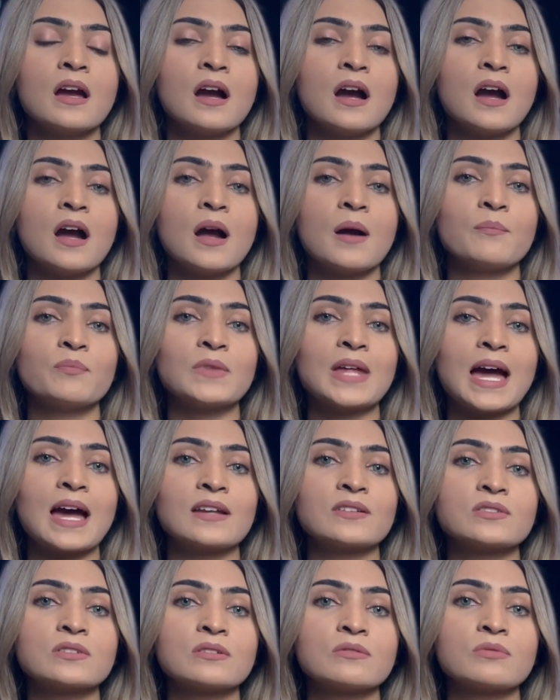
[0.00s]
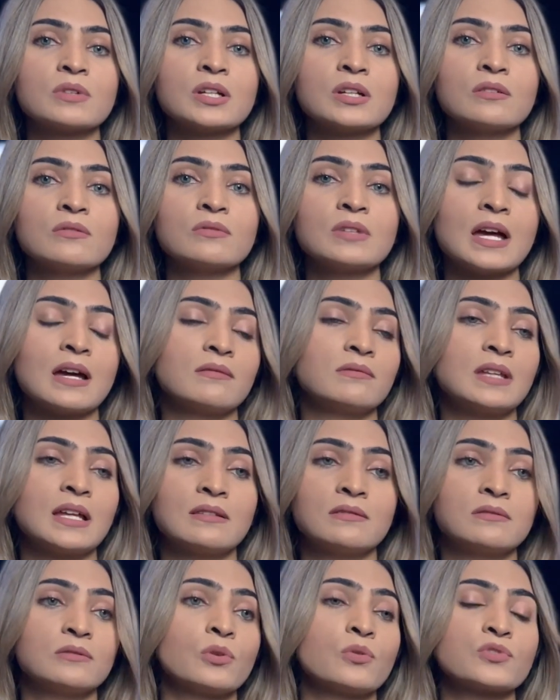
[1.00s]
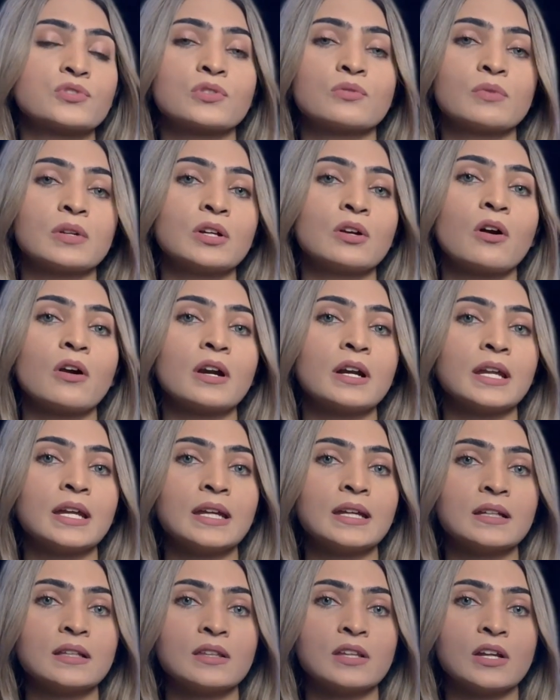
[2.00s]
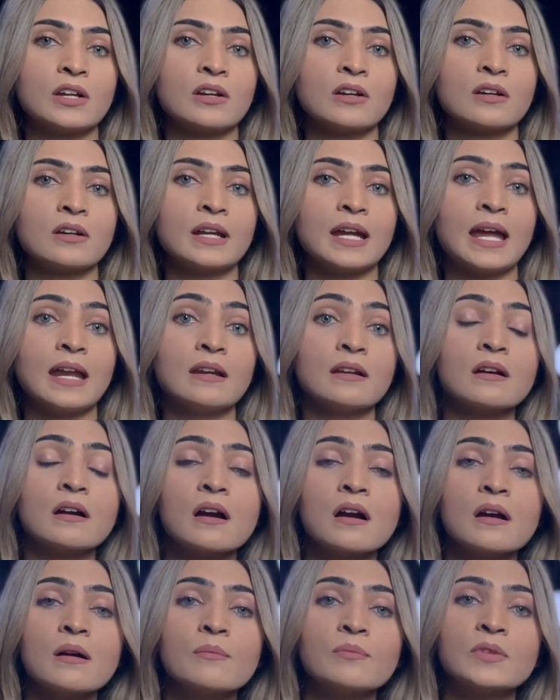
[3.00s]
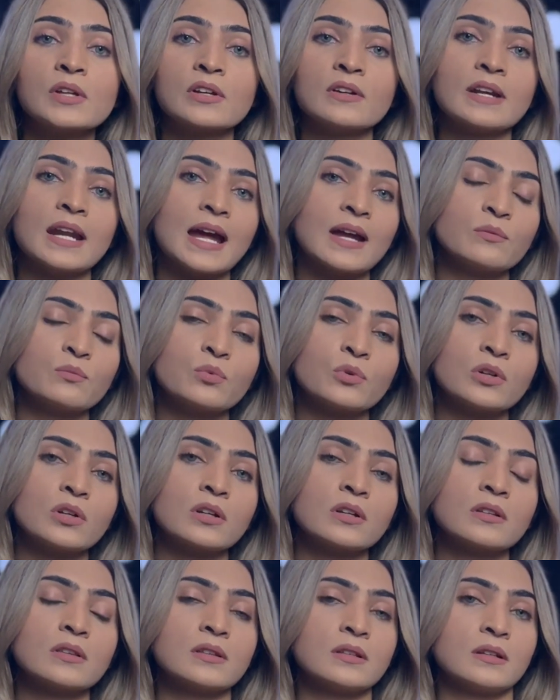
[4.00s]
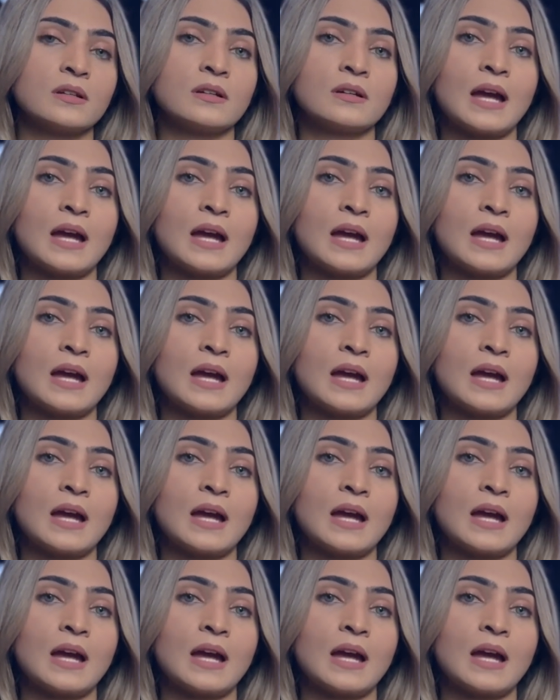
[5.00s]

that those are regarding their income, their net worth,